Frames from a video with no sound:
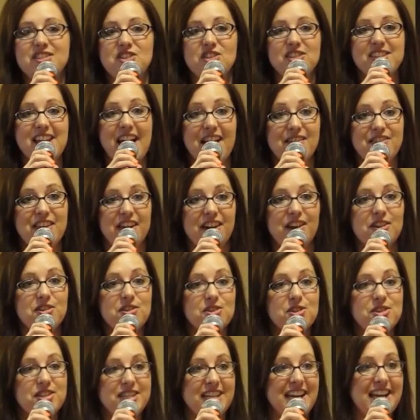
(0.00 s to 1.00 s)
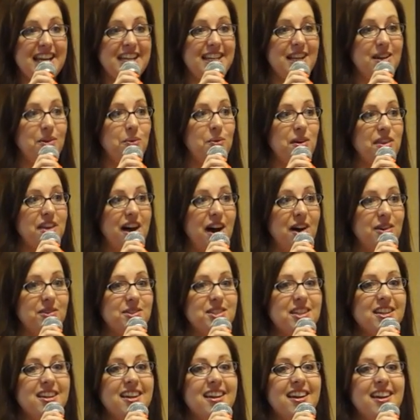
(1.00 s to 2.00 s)
and just have that understanding
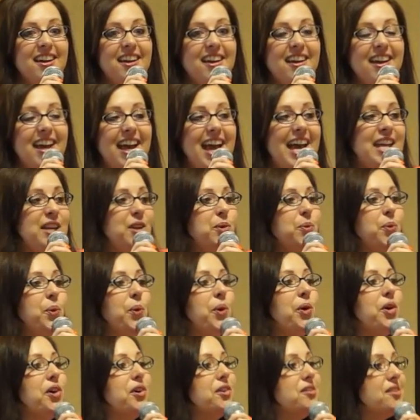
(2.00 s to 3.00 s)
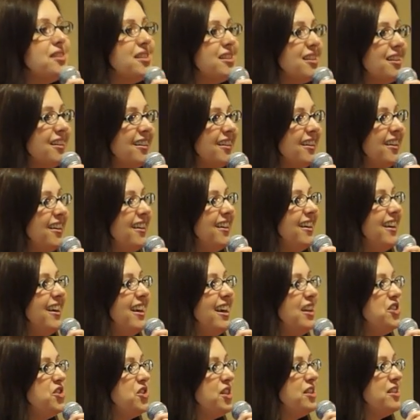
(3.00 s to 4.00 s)
without any words?
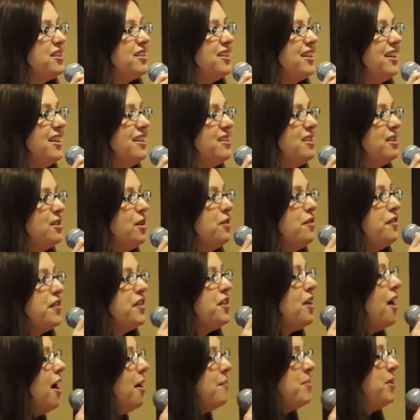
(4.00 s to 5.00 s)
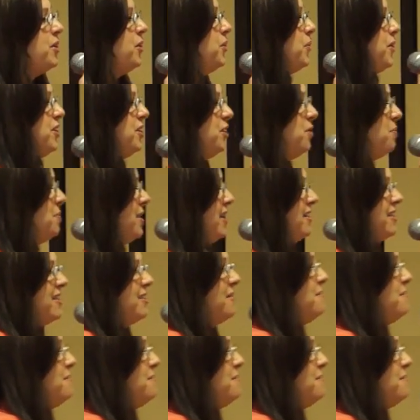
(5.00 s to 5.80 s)
It's so phenomenal when you meet